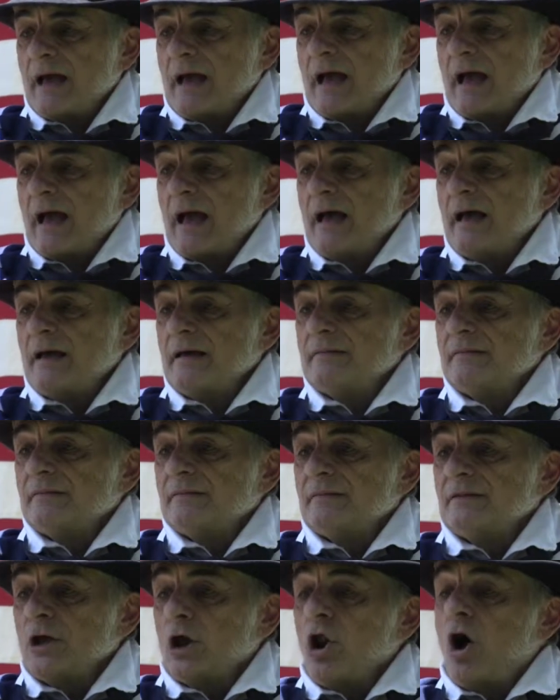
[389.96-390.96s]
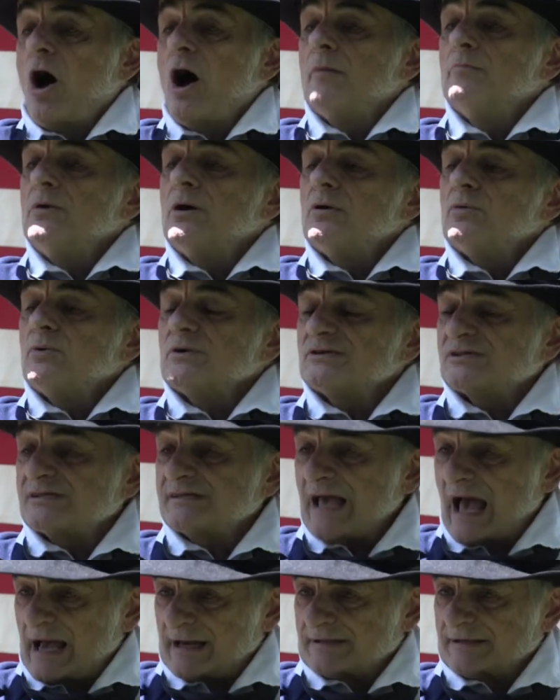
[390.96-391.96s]
and the alarm was
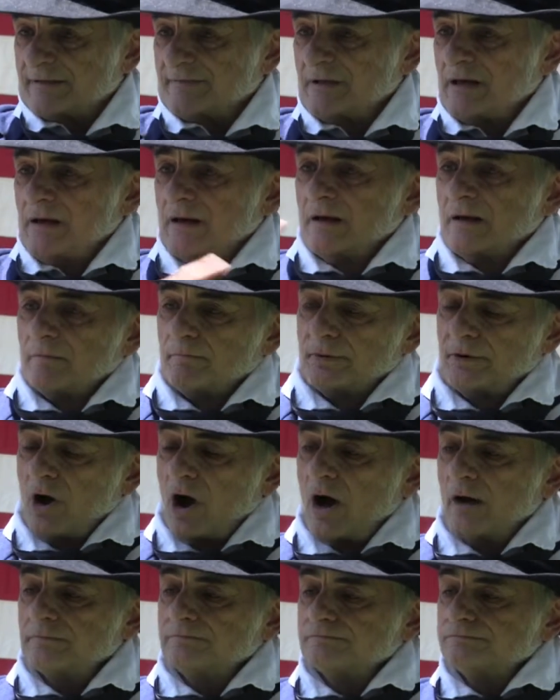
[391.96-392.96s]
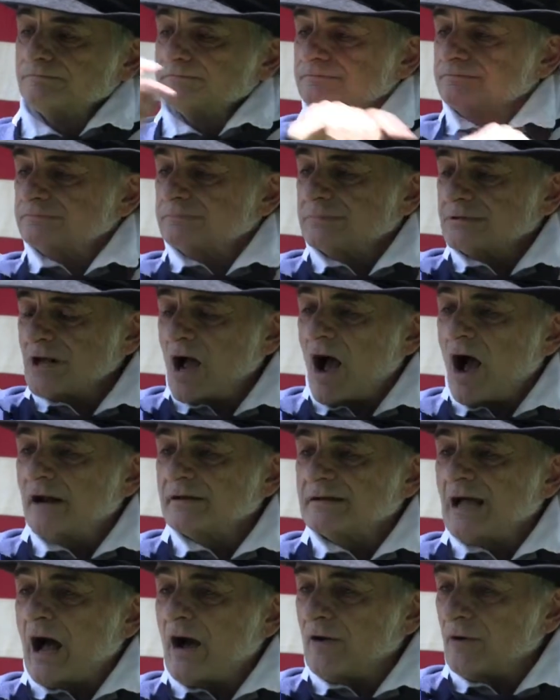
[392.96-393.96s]
set. Bernard
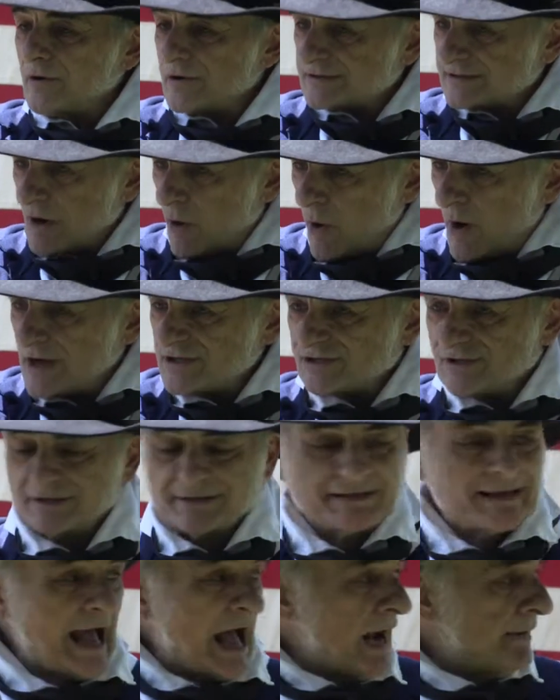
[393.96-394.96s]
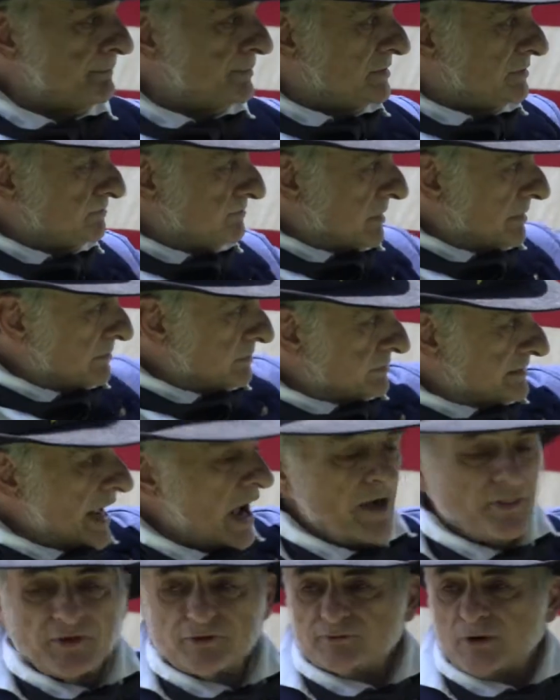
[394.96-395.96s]
Todd got on his horse and galloped
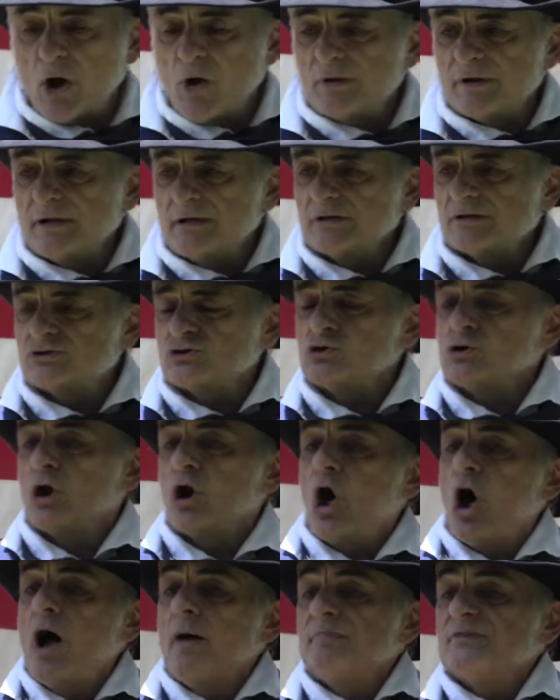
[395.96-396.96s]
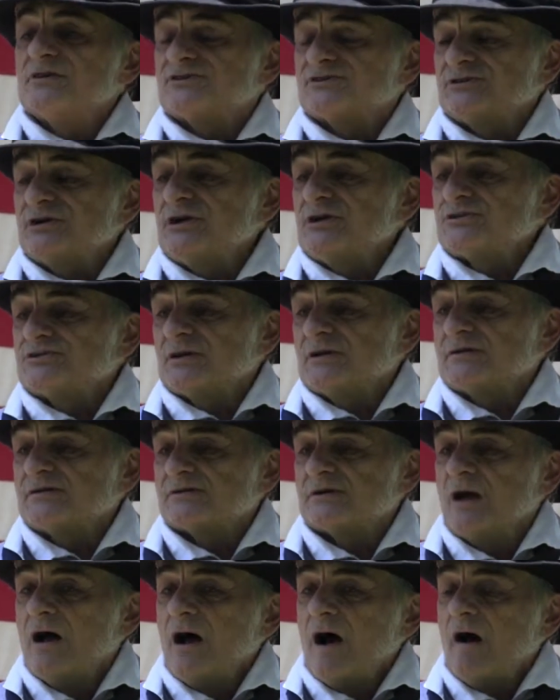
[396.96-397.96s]
down the road here to alarm the
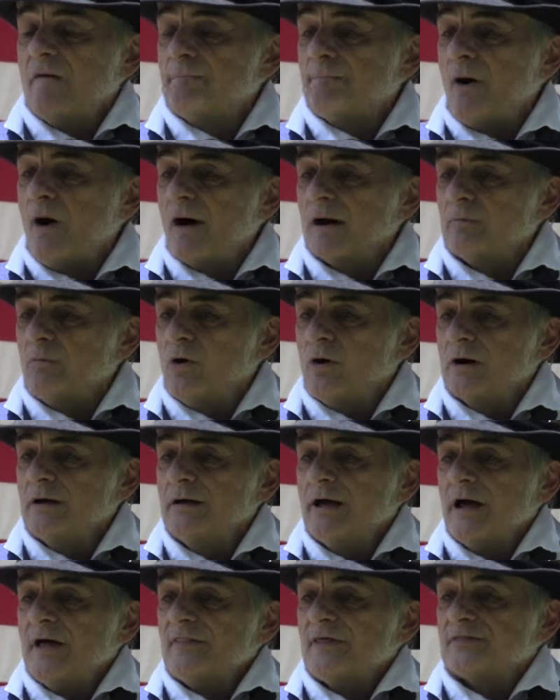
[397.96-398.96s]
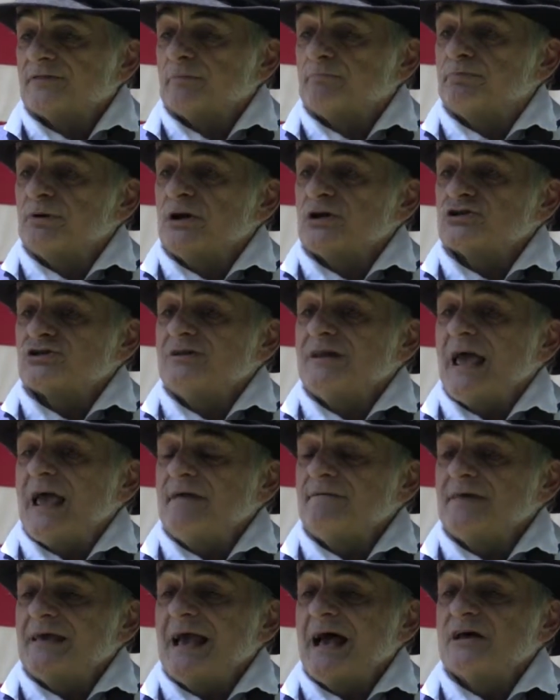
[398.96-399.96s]
citizens of Baltimore that the British
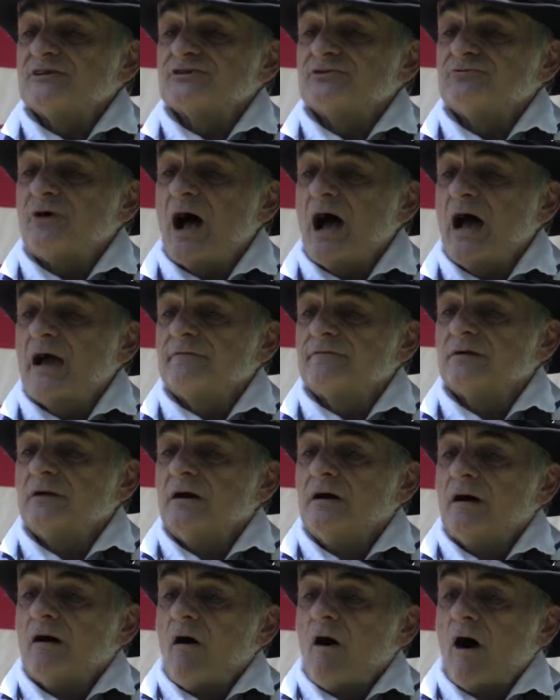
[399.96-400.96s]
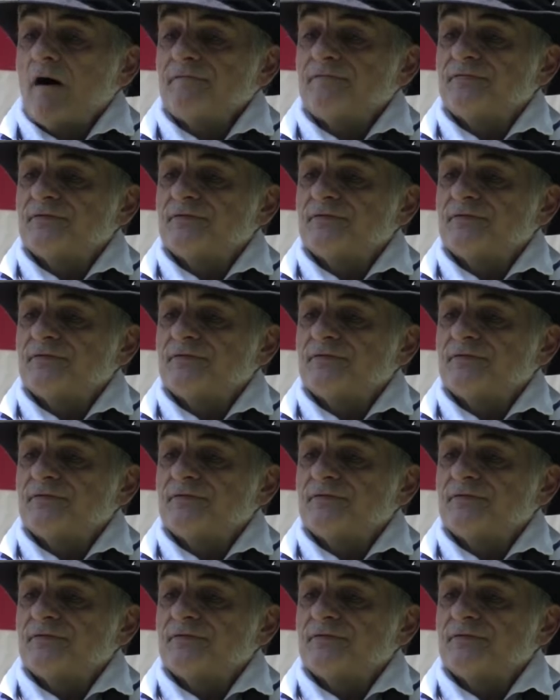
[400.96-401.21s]
Navy has arrived off